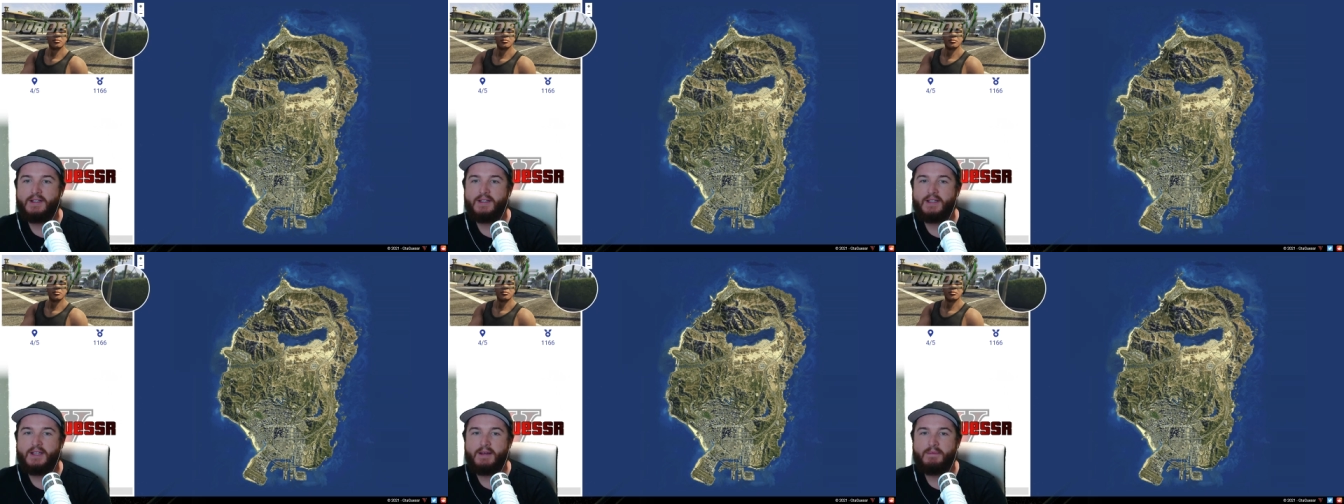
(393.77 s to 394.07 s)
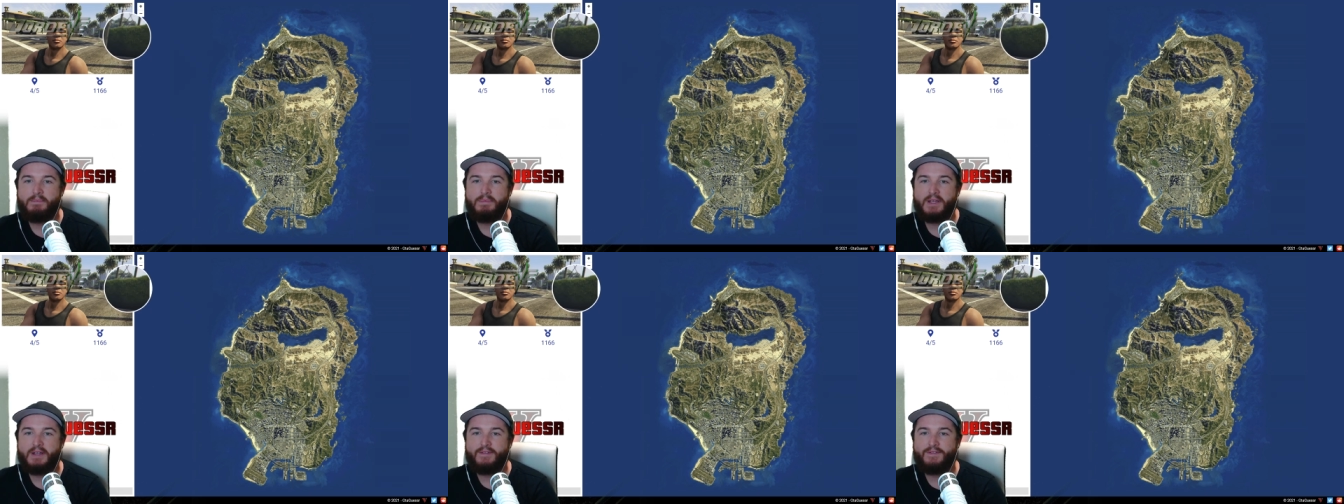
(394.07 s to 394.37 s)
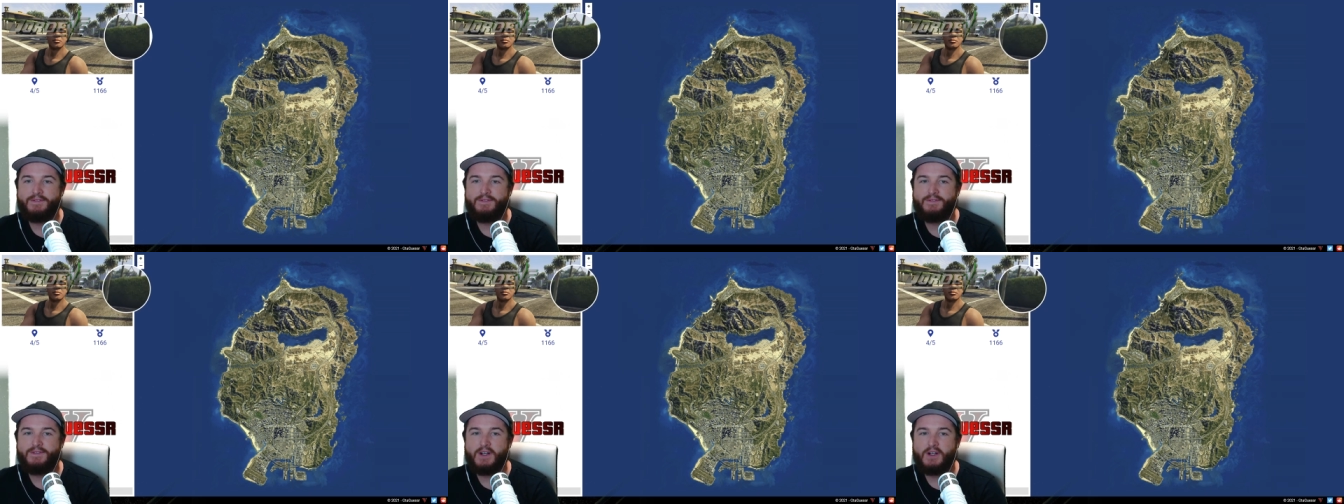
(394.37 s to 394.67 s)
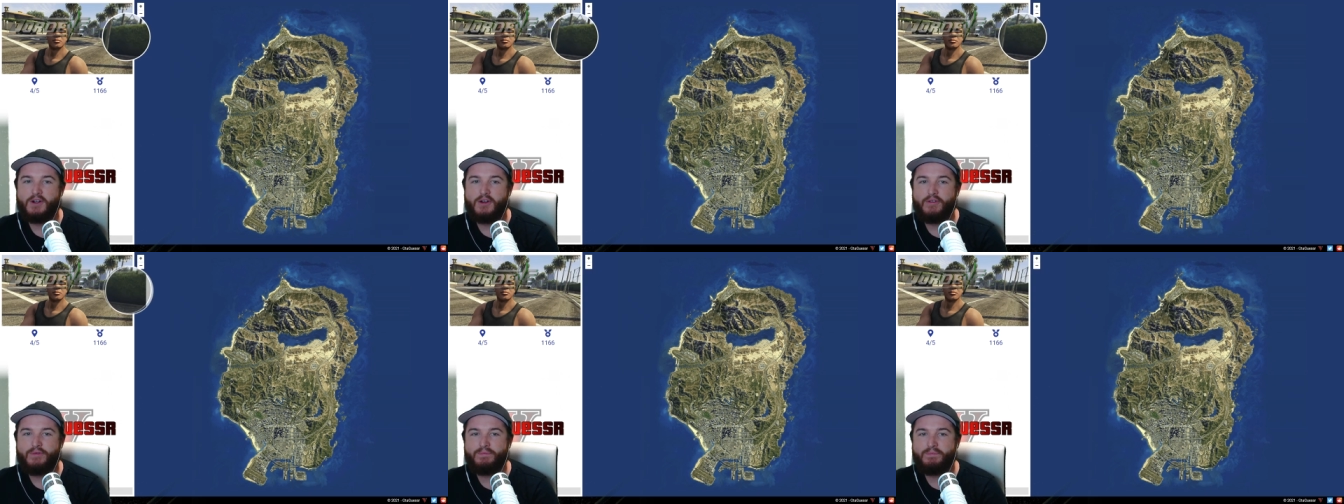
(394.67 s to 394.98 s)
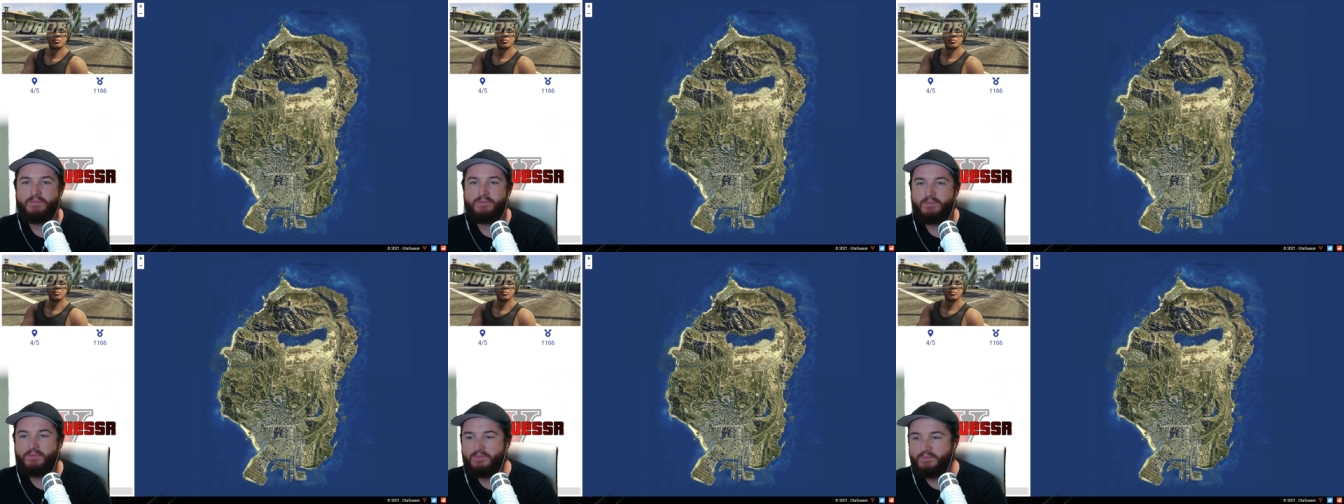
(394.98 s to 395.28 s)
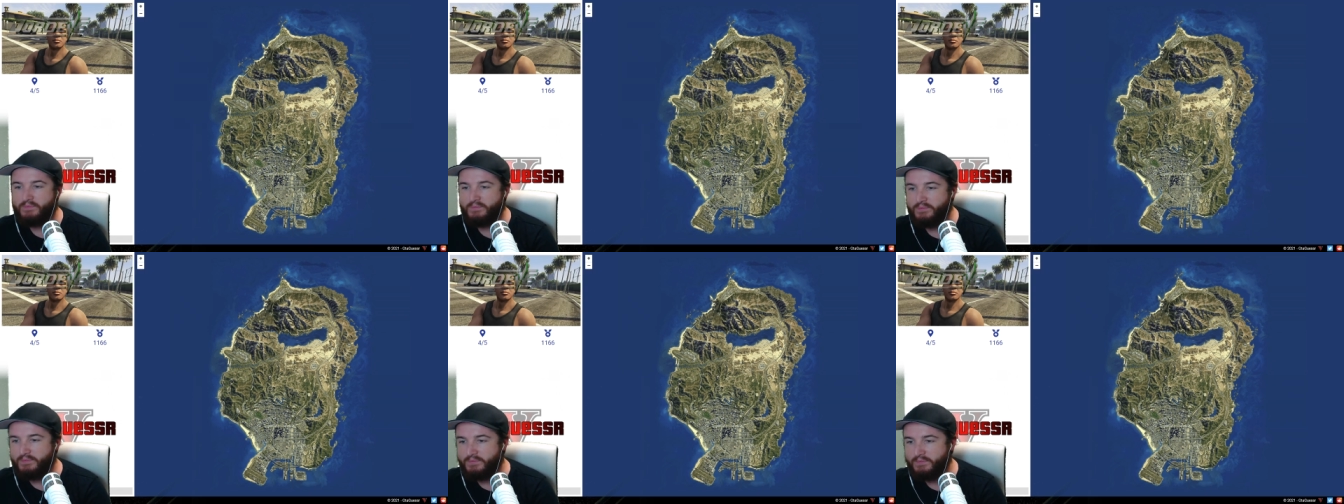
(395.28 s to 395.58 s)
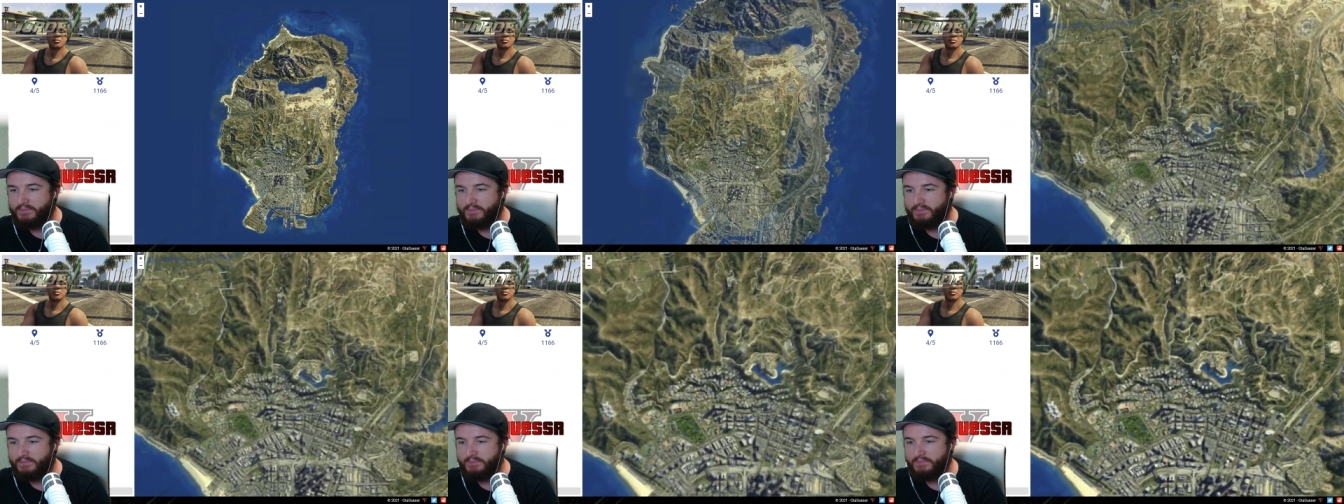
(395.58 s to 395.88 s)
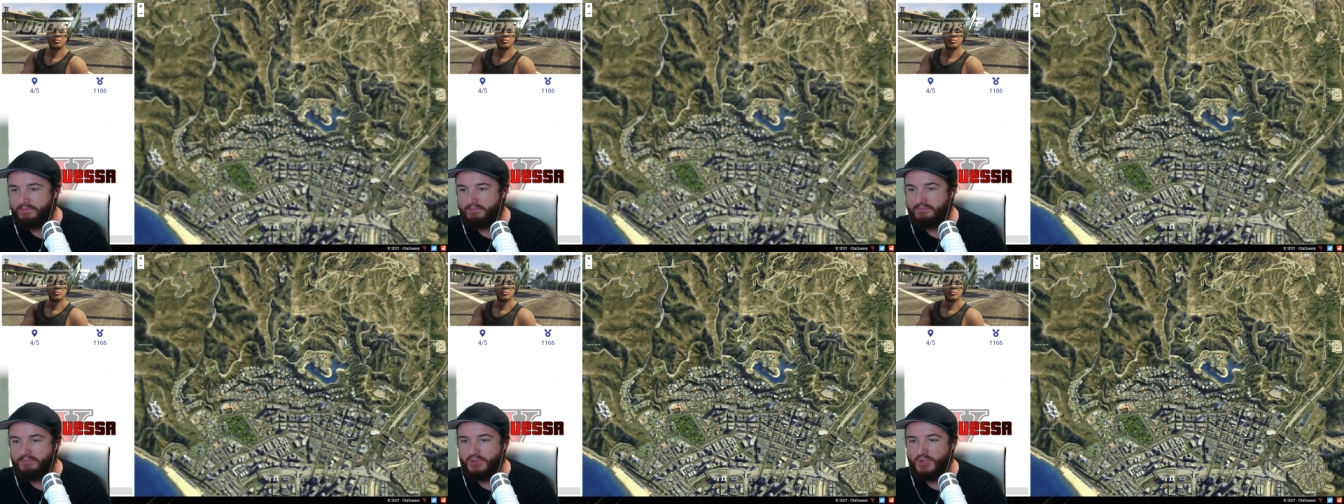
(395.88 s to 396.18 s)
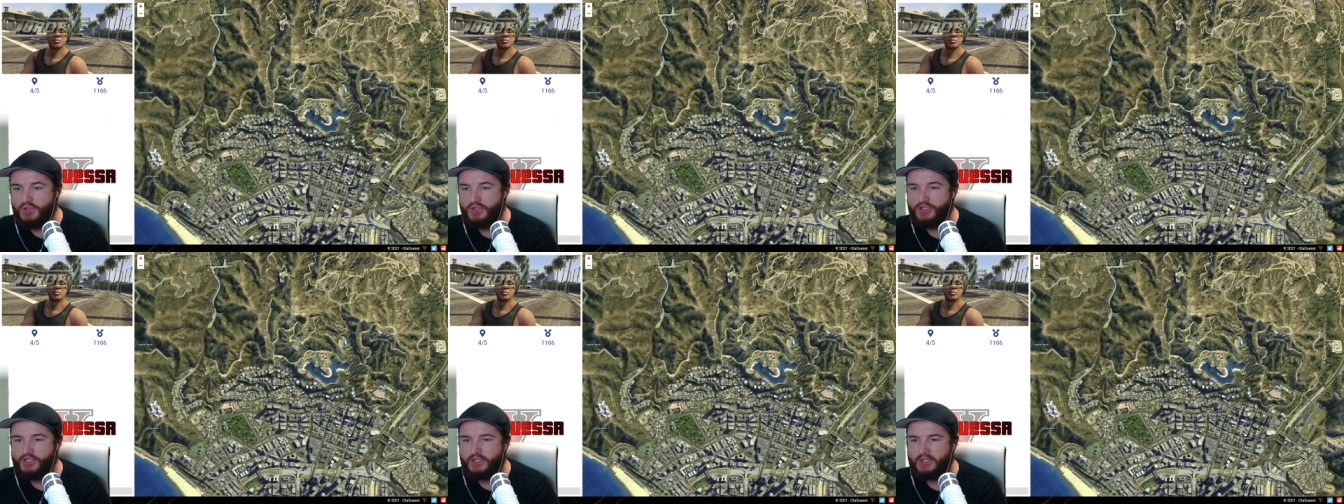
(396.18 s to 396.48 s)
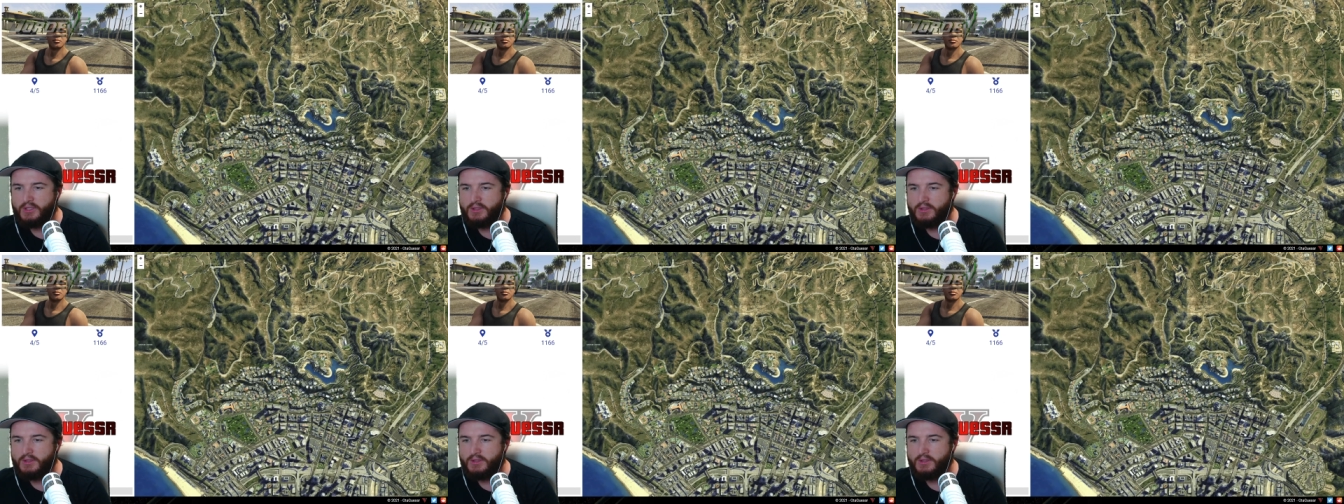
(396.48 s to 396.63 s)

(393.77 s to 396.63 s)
that big fuck off bush.